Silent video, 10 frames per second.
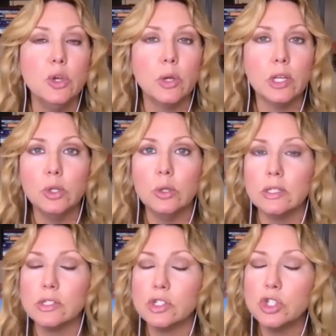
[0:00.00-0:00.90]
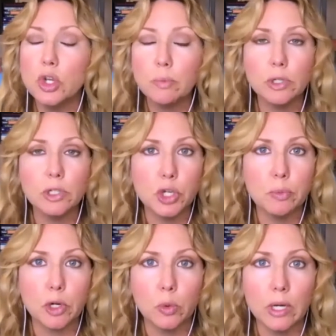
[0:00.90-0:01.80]
You can do this super,
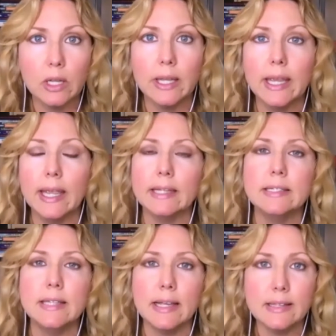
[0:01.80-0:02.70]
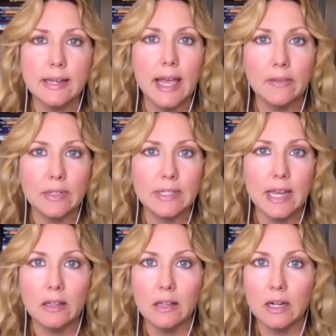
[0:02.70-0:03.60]
super quickly. It doesn't have to
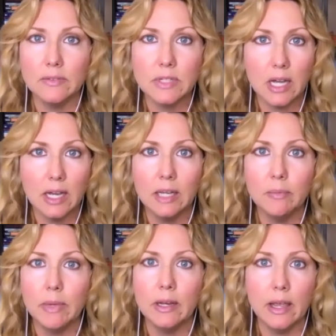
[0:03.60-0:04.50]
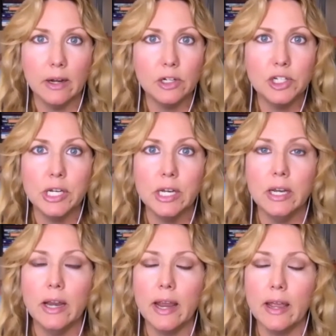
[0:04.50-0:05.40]
take a lot of time and
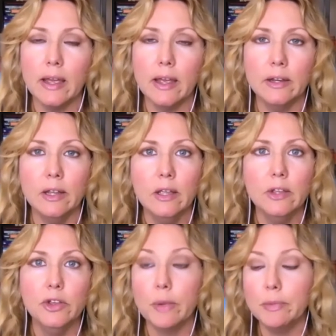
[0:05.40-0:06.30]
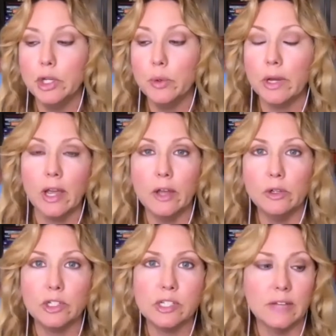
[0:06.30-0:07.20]
energy, and you can be doing
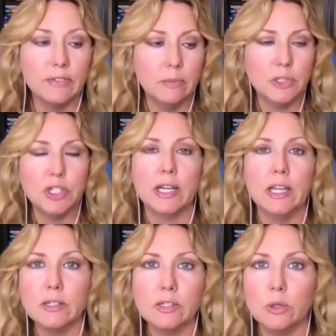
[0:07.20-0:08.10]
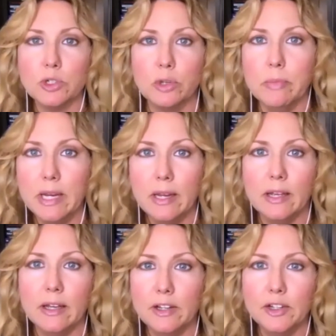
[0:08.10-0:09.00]
other stuff. I'm checking social
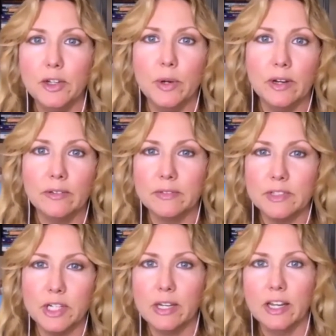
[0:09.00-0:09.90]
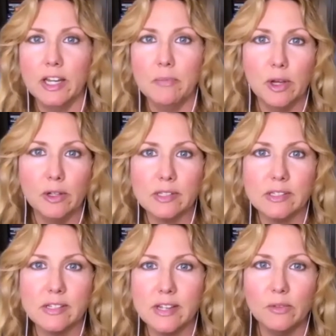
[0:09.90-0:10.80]
media and checking emails
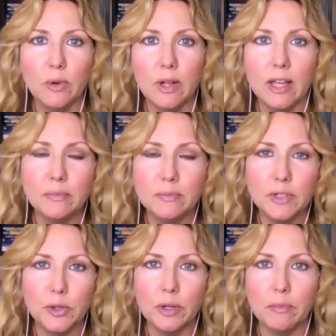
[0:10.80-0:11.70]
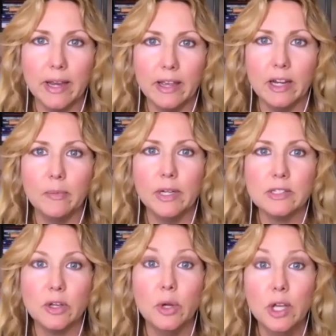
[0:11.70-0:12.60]
and stuff while I'm doing my enema.
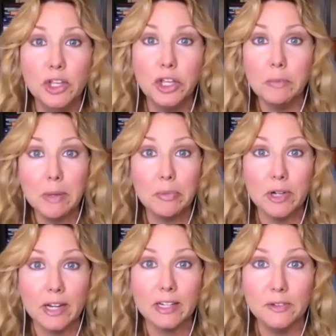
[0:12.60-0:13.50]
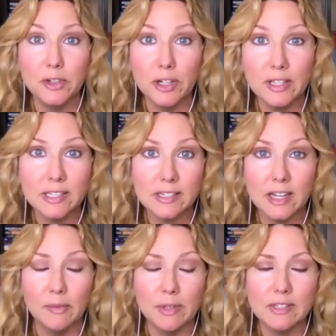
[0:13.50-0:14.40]
So you can be productive during this
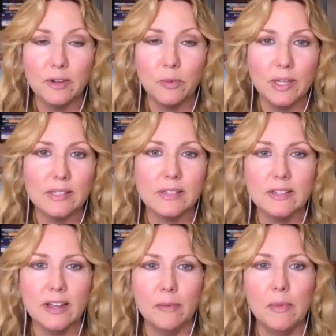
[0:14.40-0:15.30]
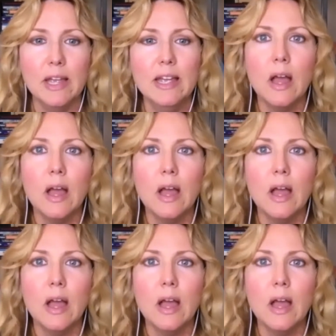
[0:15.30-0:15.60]
time. It's not wasted time.